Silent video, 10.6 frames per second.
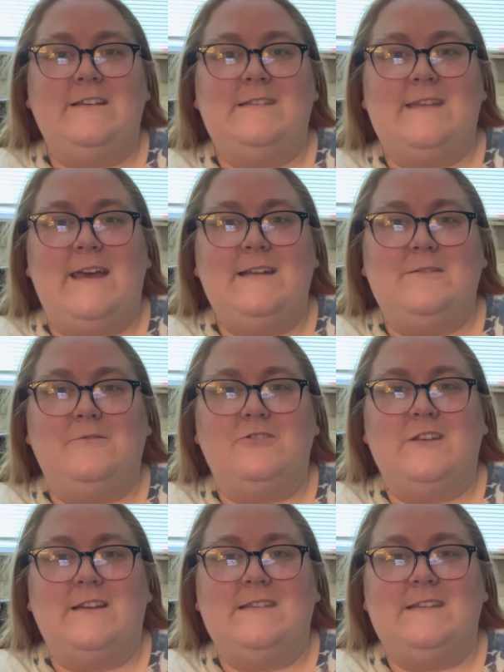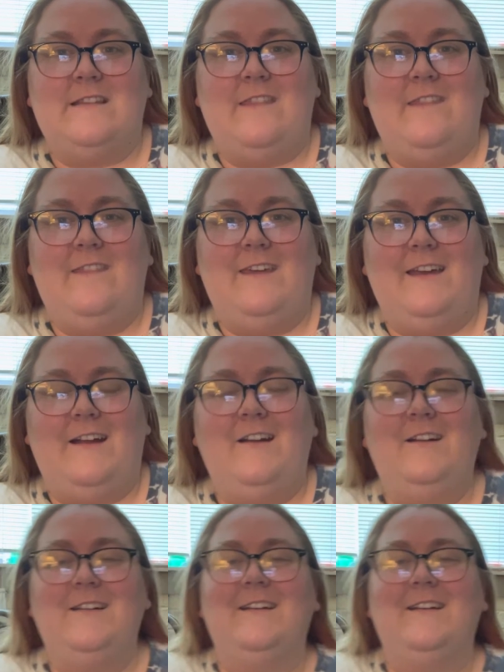set just there,